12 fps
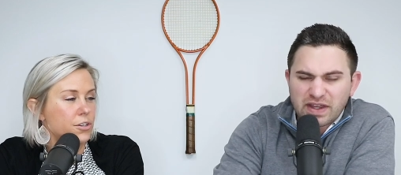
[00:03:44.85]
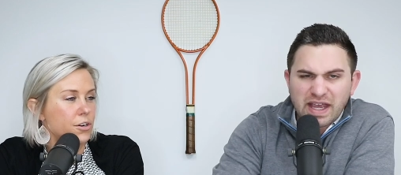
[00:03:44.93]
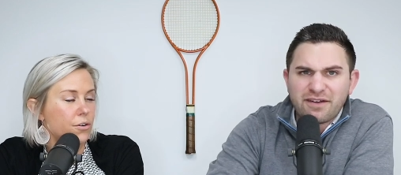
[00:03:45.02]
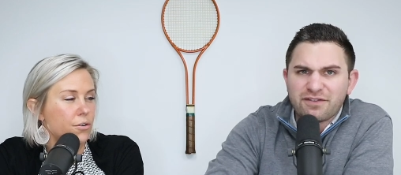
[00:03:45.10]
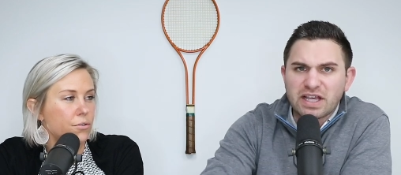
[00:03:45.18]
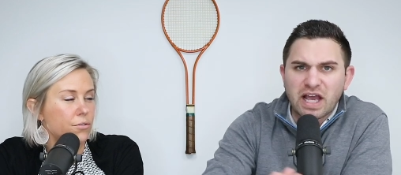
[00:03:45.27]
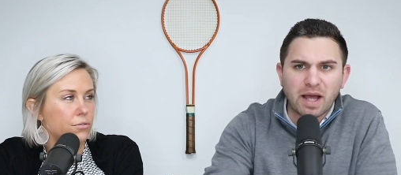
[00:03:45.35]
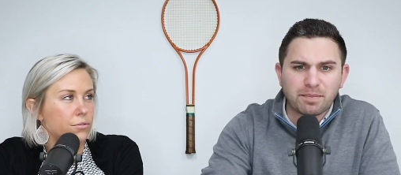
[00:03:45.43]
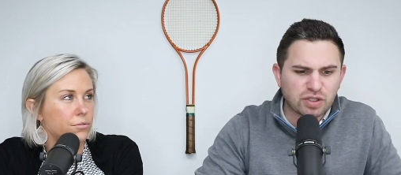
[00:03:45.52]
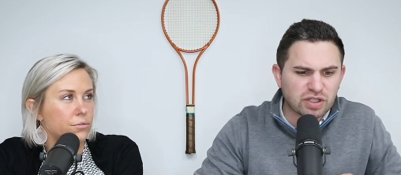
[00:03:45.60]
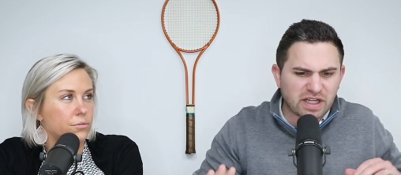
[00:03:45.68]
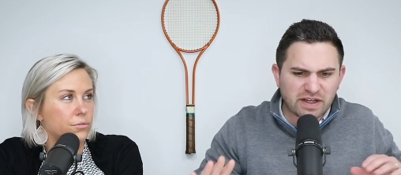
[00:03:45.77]
Speaker 1: they no. have the
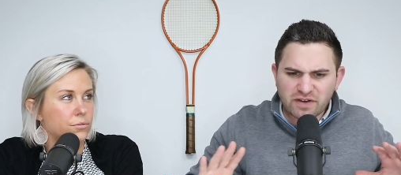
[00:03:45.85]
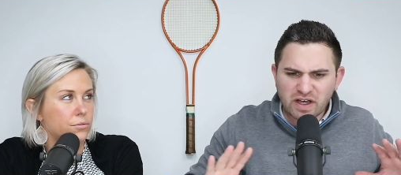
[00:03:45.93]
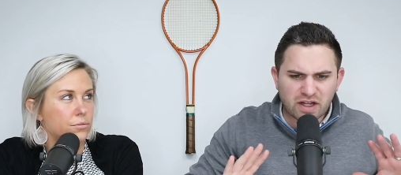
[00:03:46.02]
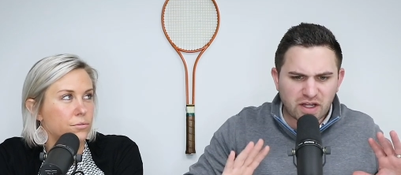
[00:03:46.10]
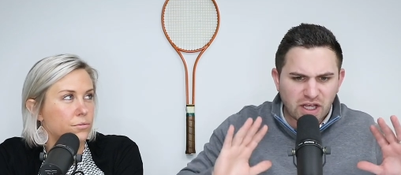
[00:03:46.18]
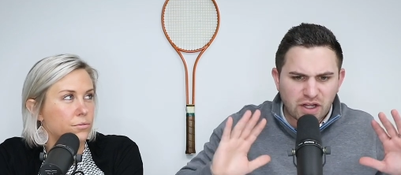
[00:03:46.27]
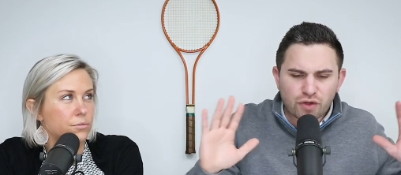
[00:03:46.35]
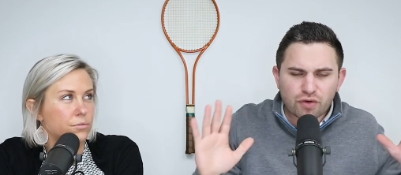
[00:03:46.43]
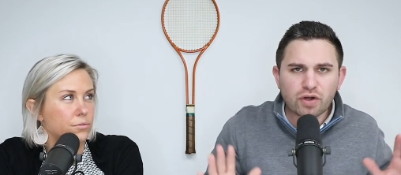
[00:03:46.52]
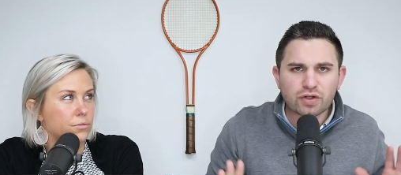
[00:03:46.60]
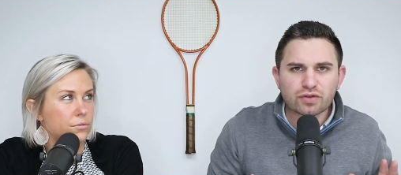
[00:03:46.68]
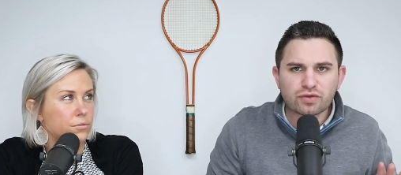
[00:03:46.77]
option. They've got they're
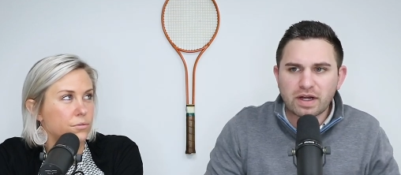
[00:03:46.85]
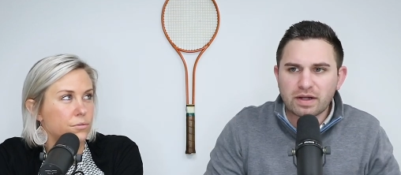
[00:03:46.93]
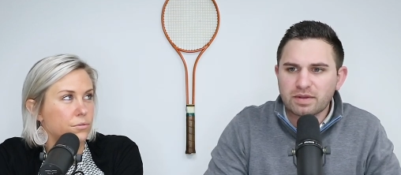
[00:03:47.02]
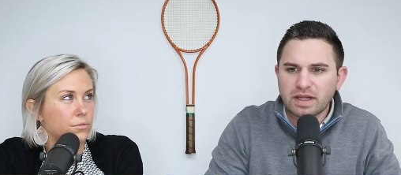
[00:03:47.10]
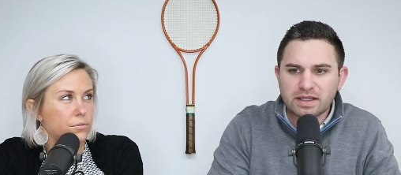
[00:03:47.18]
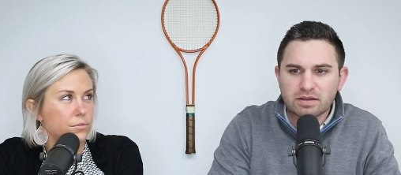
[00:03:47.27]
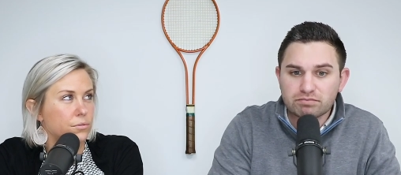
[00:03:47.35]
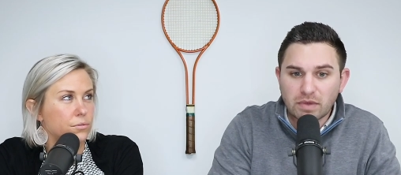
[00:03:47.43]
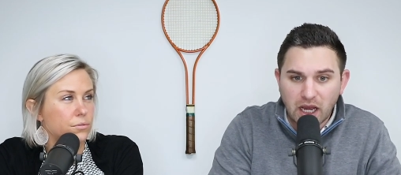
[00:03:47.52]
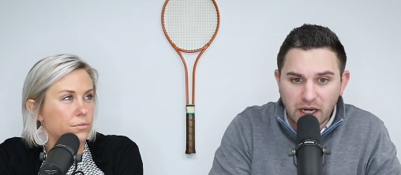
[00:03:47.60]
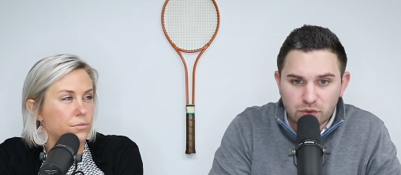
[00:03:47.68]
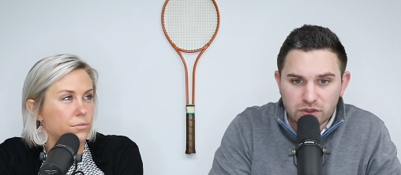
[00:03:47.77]
on like
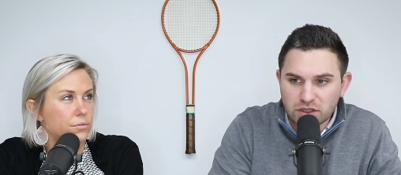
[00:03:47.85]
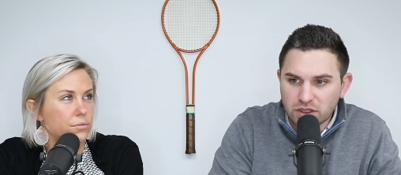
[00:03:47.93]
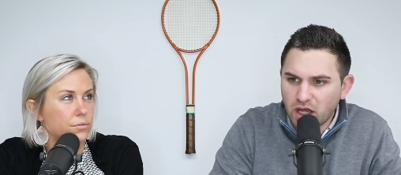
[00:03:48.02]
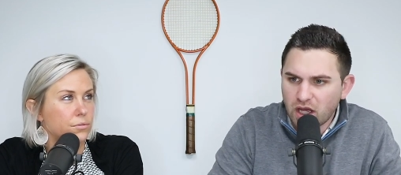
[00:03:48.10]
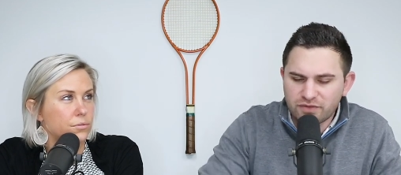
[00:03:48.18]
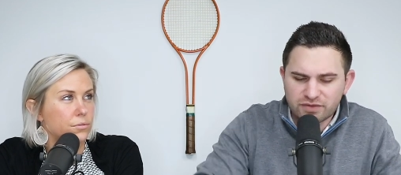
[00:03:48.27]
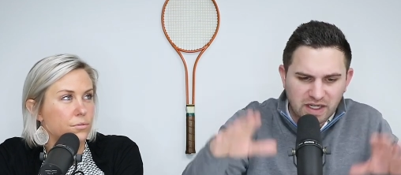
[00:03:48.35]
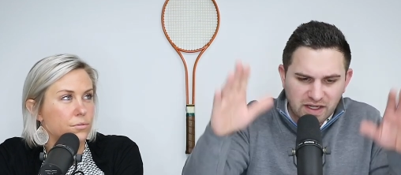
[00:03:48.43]
I would love to